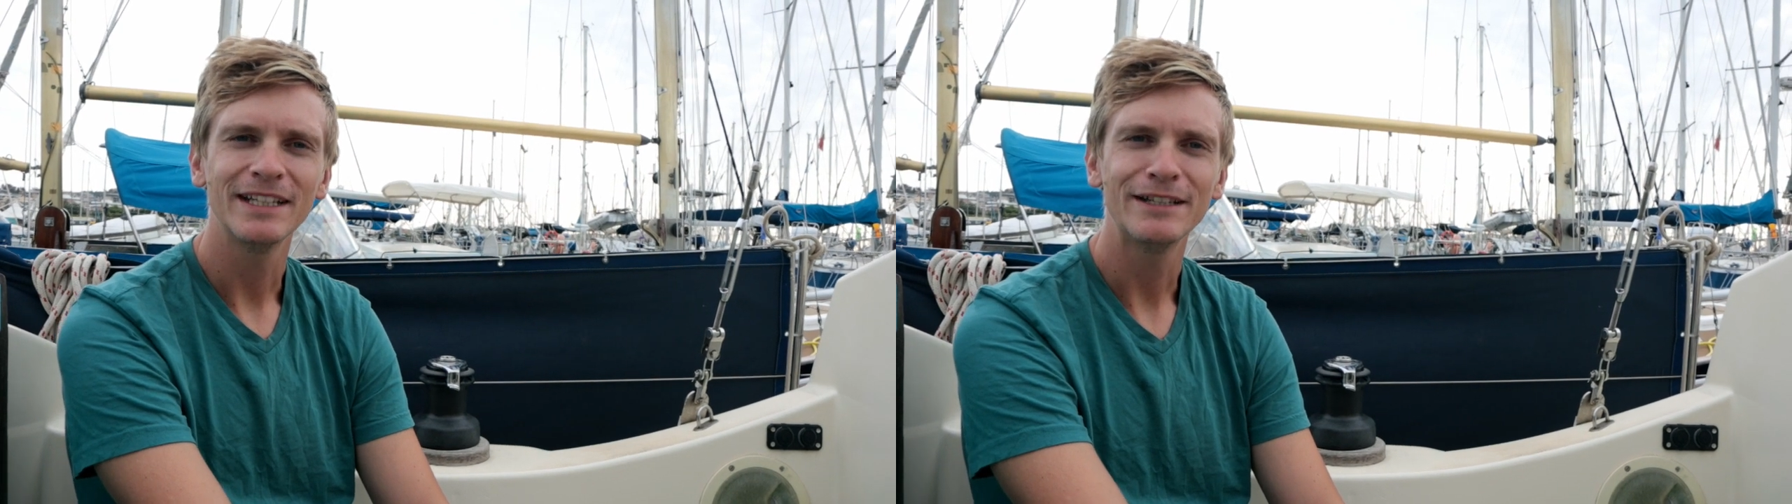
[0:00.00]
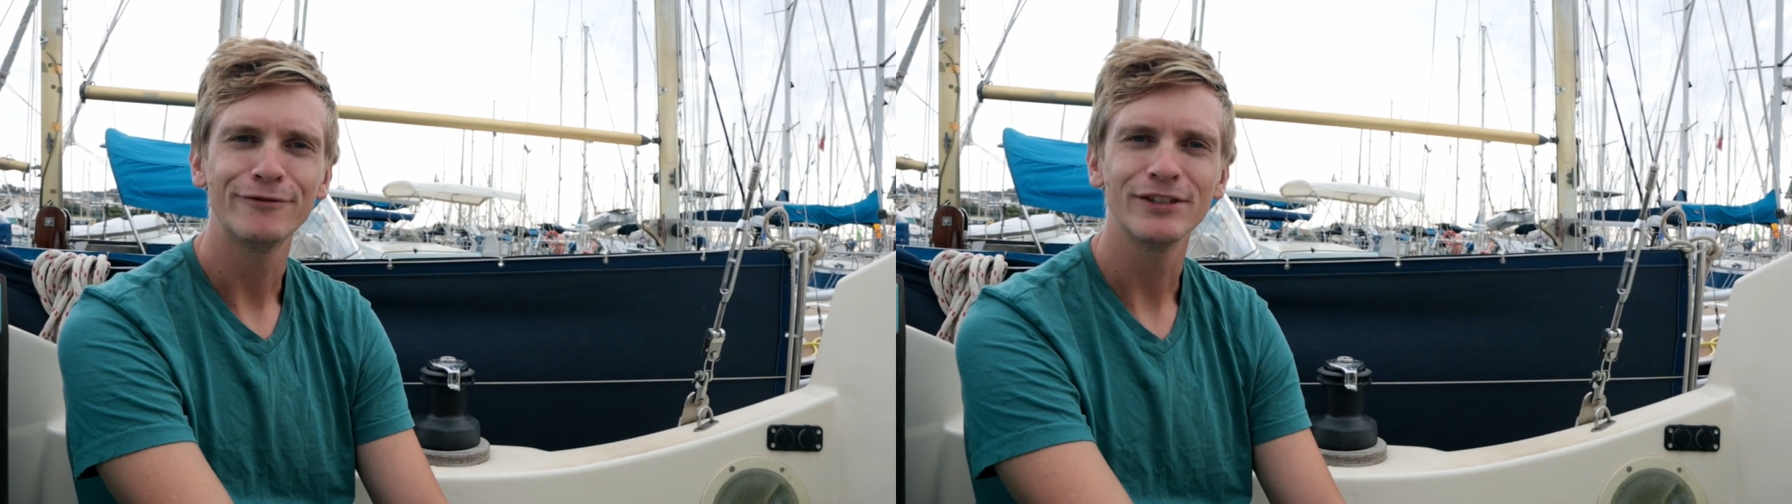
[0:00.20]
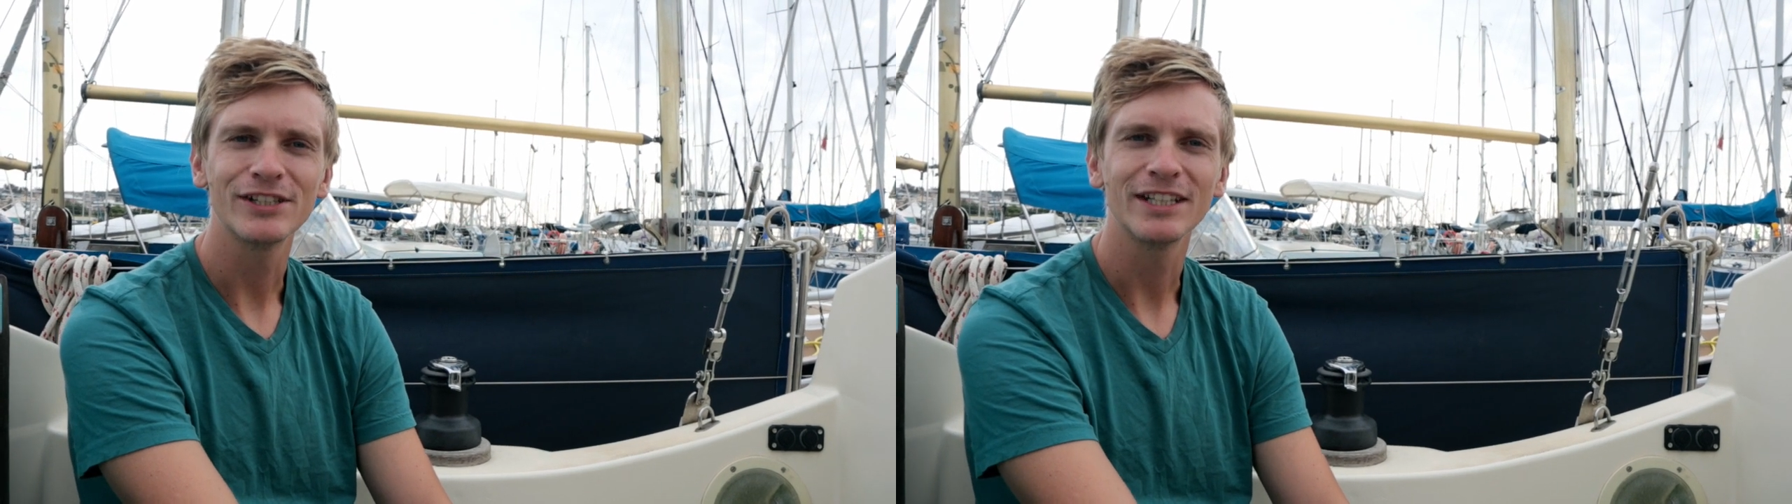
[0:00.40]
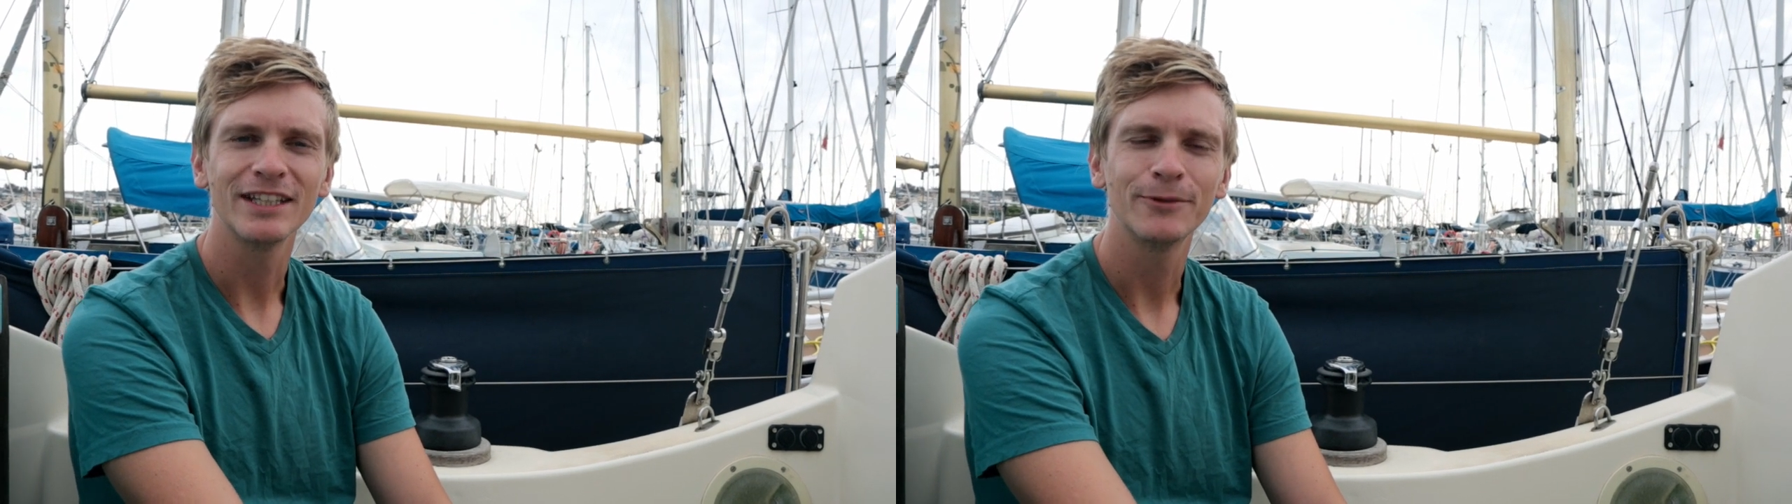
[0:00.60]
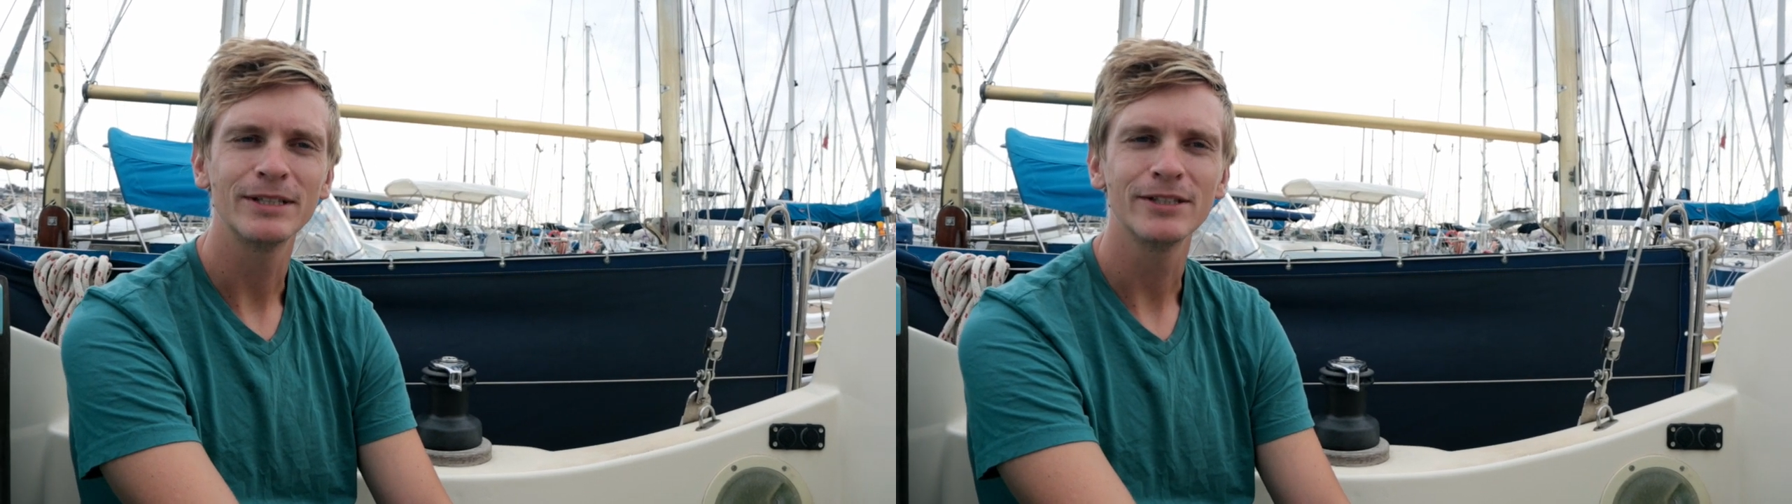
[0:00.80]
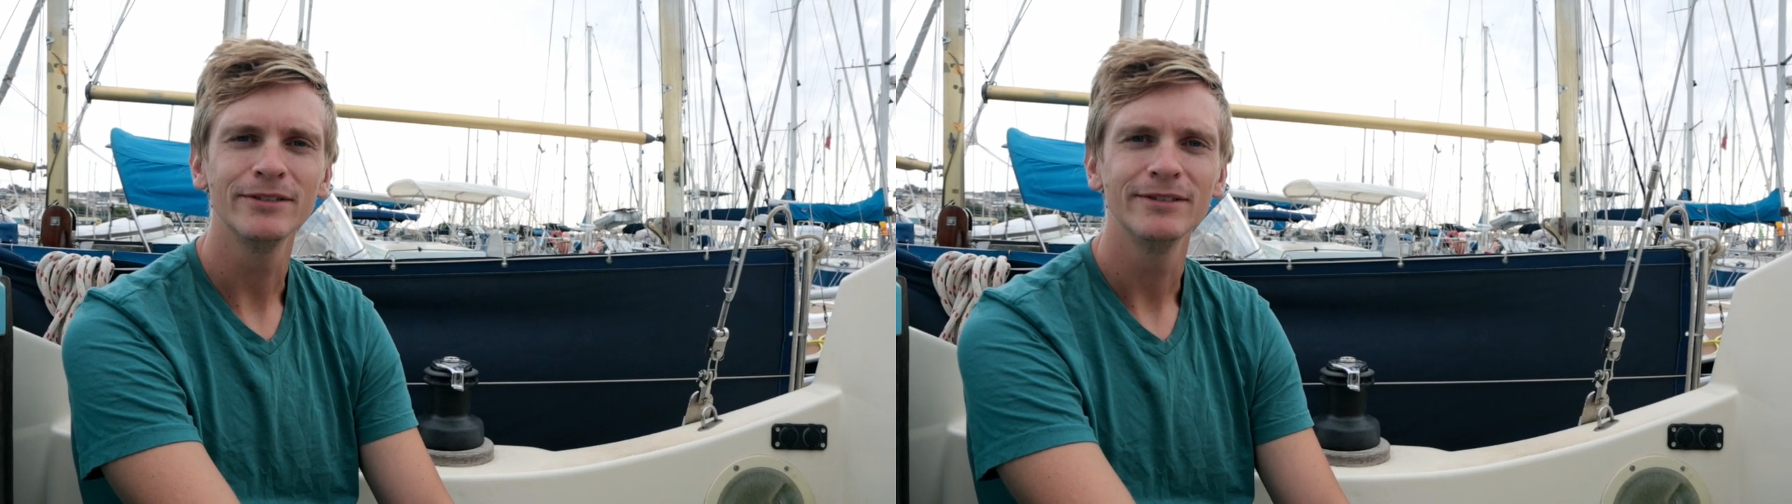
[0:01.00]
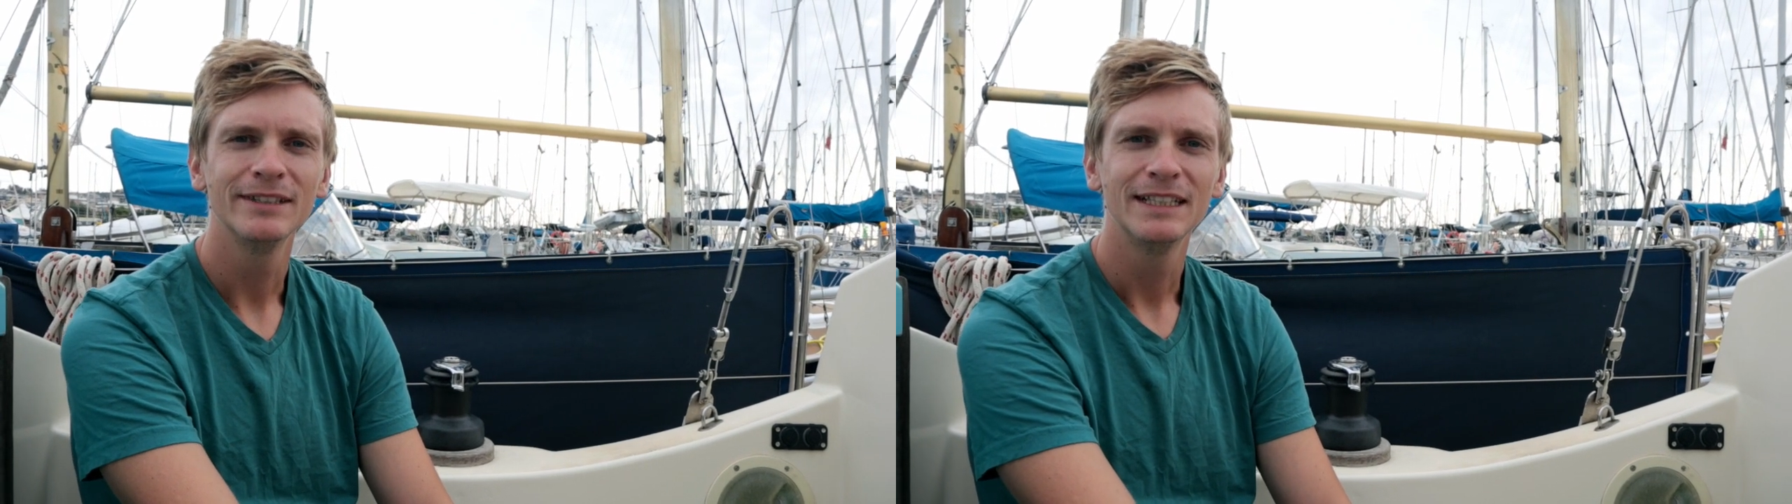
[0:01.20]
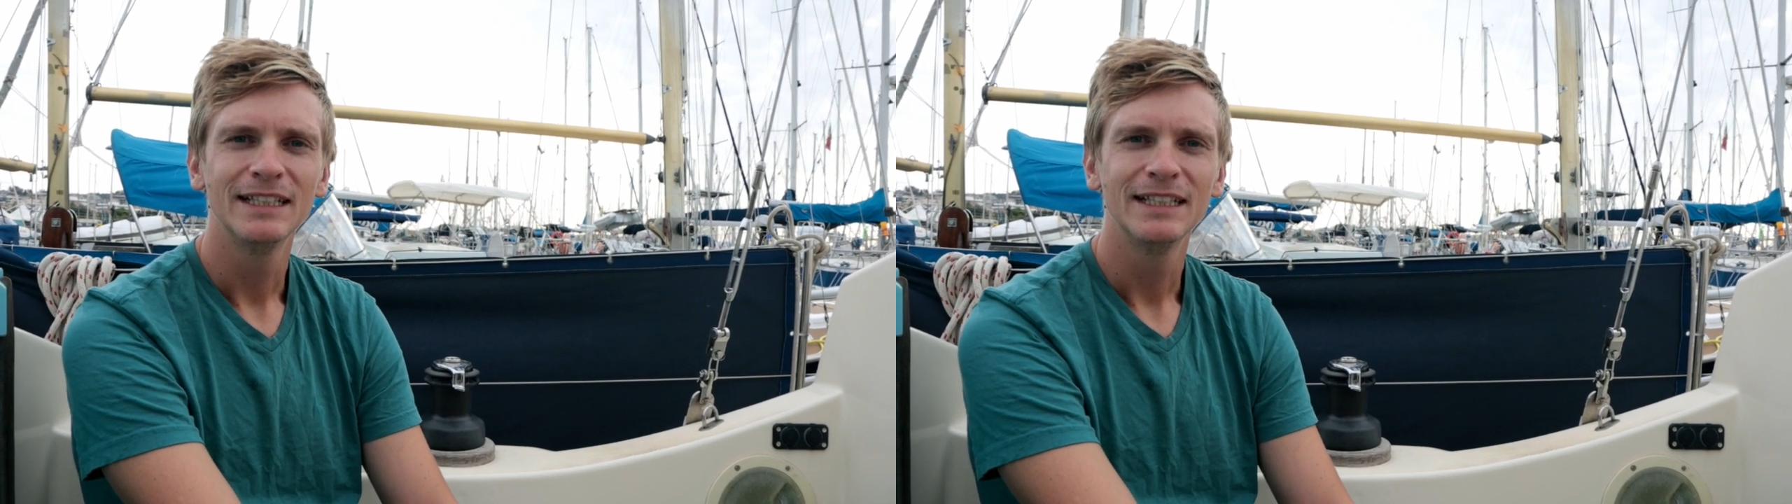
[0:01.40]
the fishing that we do.